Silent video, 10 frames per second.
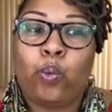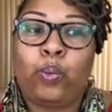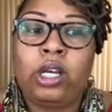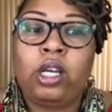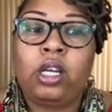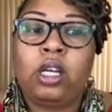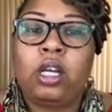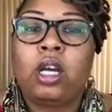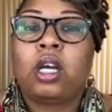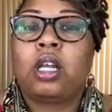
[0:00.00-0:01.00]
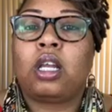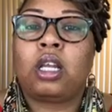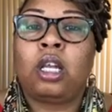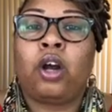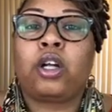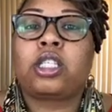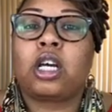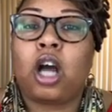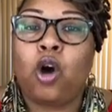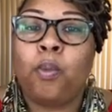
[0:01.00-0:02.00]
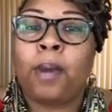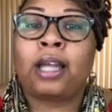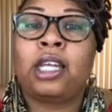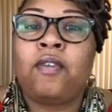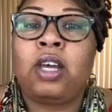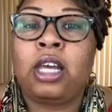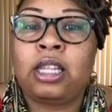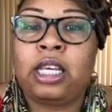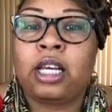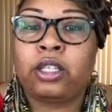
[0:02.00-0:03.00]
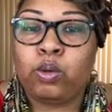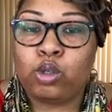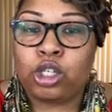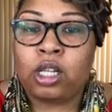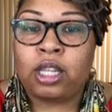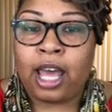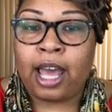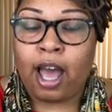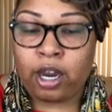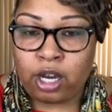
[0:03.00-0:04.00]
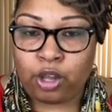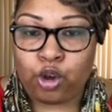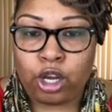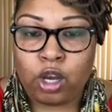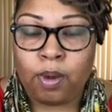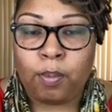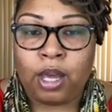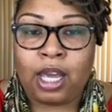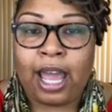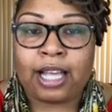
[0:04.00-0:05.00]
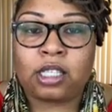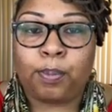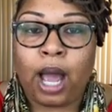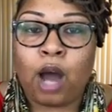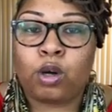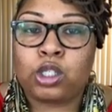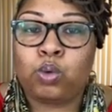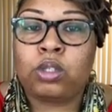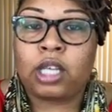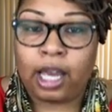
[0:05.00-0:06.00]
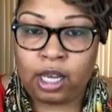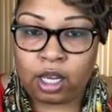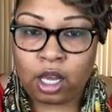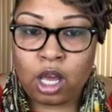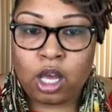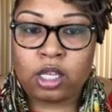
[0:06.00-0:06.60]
we learn to cope by living in the illusion that another human being has the power to take